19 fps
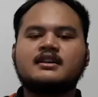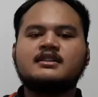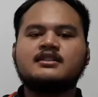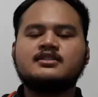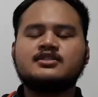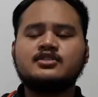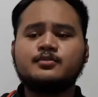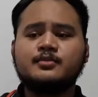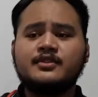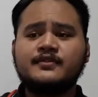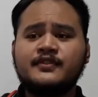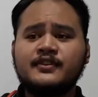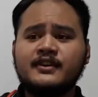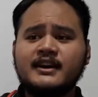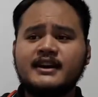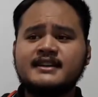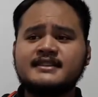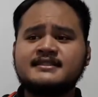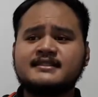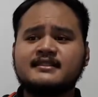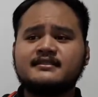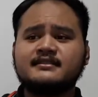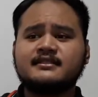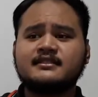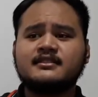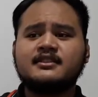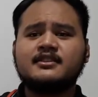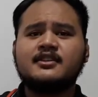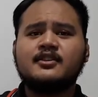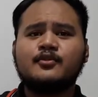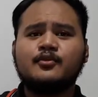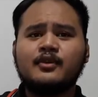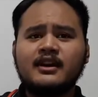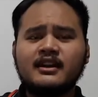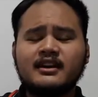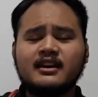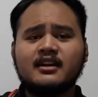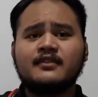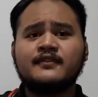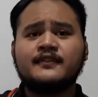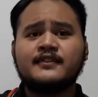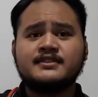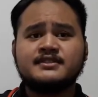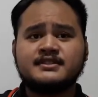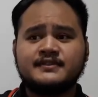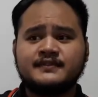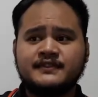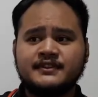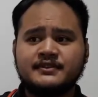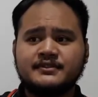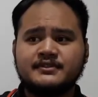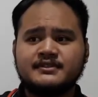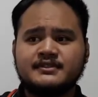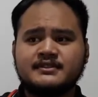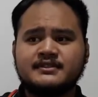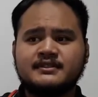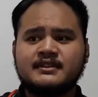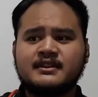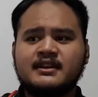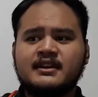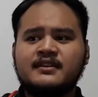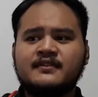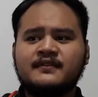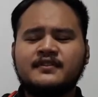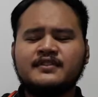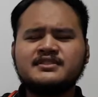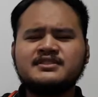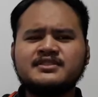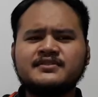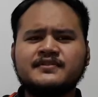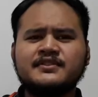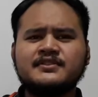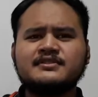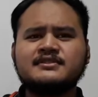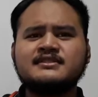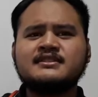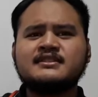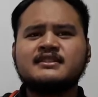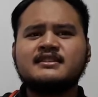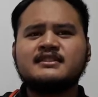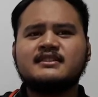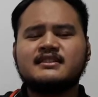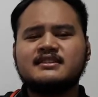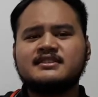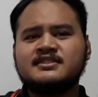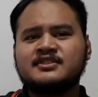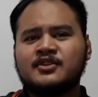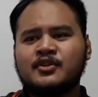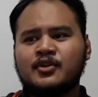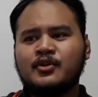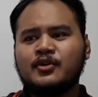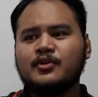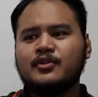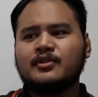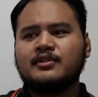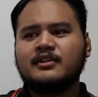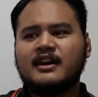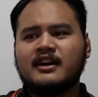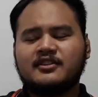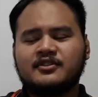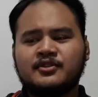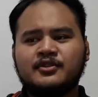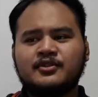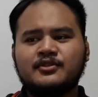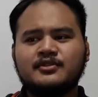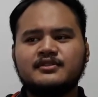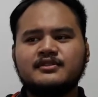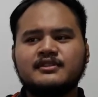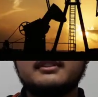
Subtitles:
So before I started, what are fossil fuels? Fossil fuels are coal,